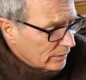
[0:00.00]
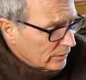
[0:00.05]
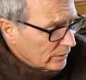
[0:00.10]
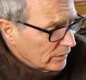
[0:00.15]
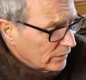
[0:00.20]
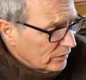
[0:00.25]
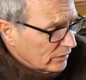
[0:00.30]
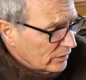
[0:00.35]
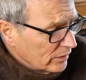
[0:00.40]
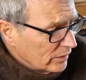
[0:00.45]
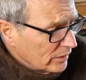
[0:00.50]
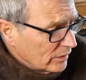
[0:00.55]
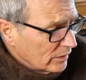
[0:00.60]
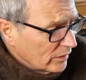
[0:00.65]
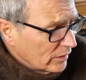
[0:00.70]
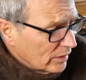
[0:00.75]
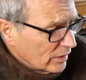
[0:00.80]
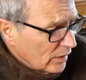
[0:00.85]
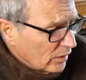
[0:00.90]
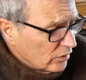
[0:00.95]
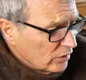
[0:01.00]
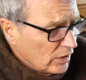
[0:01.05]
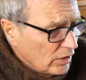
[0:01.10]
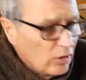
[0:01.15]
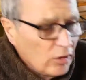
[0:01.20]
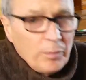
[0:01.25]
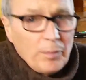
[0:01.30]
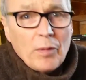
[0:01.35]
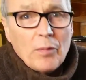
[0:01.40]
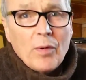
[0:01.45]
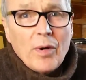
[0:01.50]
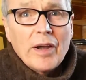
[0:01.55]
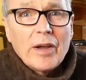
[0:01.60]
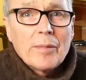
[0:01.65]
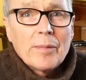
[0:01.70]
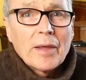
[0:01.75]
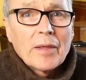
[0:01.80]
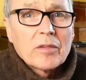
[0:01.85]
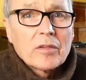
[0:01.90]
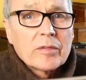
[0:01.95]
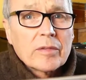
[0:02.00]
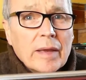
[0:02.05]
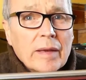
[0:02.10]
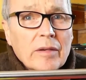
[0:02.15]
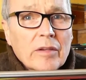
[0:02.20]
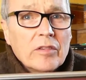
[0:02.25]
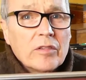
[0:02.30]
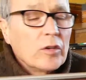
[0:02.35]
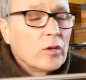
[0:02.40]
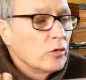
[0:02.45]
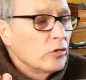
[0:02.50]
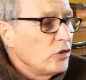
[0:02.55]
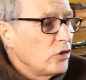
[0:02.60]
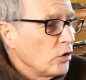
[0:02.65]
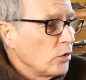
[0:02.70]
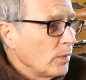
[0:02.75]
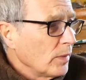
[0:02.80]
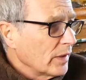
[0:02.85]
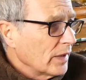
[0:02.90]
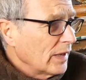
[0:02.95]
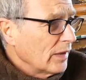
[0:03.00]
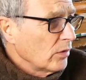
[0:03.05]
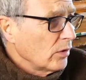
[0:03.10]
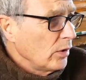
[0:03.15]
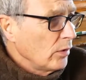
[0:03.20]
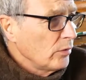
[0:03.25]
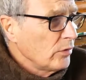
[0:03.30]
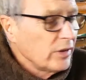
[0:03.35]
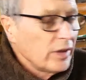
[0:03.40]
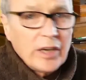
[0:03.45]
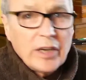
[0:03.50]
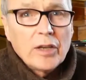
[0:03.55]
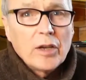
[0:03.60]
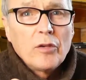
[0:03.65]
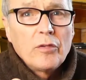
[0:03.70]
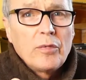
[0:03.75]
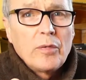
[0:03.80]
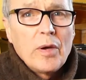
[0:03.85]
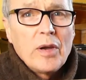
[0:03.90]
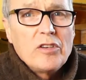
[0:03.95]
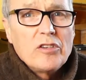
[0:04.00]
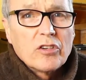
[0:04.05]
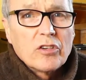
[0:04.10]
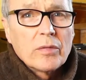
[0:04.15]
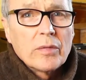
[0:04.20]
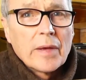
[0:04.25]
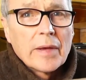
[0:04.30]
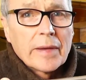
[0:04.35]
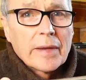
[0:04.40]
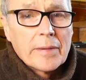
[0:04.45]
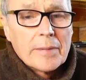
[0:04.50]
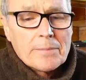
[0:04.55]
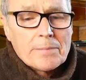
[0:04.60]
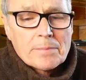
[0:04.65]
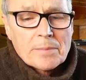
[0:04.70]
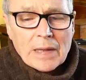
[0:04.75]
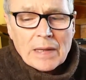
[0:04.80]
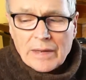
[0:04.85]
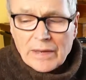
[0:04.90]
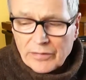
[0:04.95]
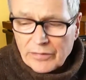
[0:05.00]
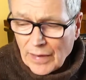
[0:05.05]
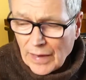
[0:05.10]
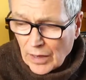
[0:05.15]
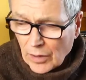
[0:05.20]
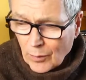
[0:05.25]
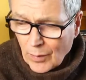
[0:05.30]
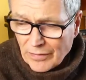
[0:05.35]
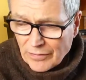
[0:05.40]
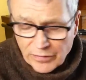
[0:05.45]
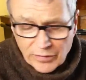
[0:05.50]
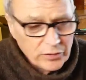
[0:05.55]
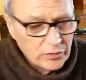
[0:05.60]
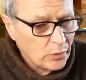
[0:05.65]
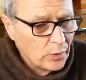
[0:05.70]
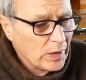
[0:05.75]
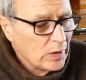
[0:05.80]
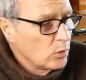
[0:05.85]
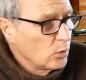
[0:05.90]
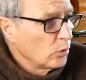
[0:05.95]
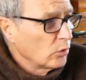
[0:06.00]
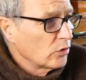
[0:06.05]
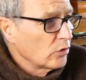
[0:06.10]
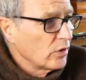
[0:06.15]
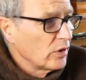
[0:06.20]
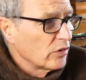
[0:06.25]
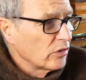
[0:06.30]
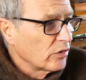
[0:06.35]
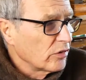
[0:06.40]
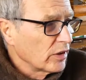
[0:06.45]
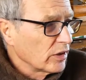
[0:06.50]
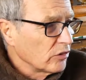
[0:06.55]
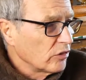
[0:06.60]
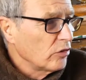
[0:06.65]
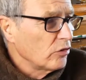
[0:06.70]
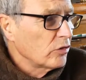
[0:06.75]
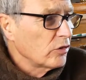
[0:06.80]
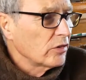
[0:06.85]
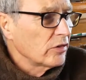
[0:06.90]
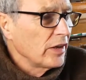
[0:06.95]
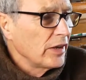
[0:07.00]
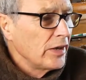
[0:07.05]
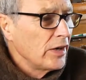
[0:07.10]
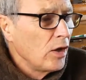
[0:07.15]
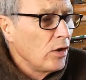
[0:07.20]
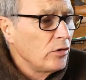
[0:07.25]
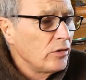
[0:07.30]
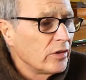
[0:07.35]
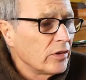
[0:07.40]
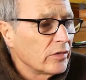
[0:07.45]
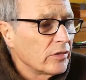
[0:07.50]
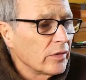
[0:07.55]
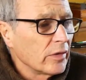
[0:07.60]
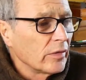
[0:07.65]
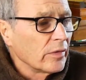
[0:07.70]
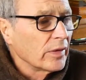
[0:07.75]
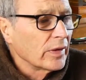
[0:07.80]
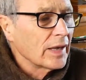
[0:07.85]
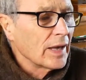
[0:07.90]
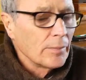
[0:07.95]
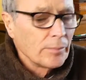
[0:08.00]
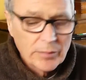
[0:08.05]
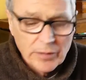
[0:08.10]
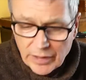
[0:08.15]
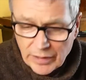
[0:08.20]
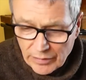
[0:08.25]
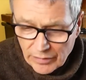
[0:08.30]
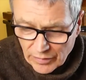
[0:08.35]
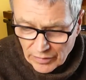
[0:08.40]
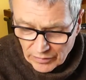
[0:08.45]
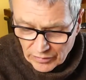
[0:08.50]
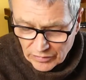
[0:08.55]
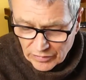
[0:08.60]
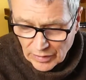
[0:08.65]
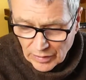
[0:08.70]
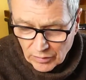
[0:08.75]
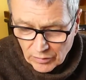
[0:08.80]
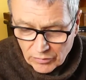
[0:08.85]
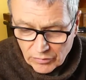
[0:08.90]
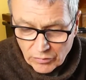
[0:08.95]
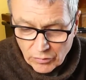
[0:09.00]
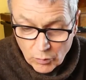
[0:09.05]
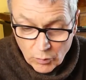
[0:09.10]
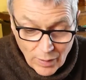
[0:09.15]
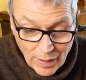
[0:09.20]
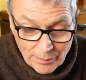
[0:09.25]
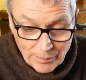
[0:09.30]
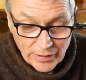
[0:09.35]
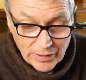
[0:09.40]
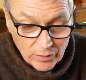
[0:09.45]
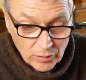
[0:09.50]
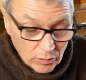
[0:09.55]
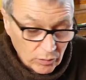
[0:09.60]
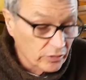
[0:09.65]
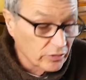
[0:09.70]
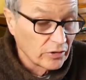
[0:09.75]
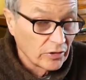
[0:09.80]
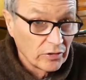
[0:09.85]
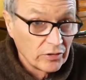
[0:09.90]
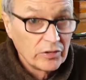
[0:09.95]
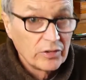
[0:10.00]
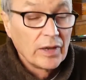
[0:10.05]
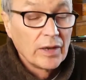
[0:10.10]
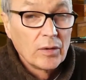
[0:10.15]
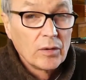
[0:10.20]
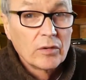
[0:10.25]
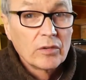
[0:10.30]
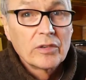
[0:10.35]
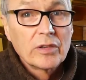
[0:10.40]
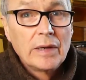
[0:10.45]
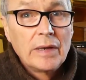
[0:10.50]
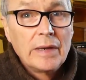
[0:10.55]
I was a little bit worried about the stainless steel tube, but I was going to go for inch thick. In fact, I went for 3/4 inch thick just because I noticed that the company that sells the webbing also sells